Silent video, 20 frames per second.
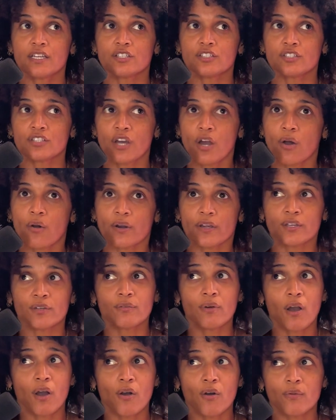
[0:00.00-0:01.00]
Joe, are
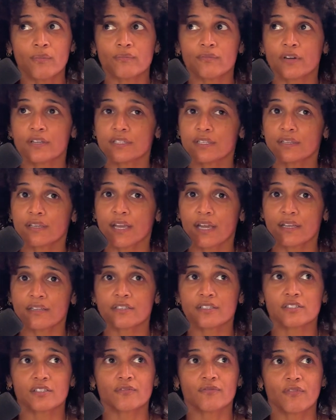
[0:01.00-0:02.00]
you home? Runyon
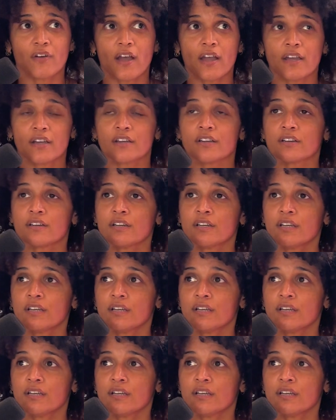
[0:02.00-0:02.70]
Canyon's on fire.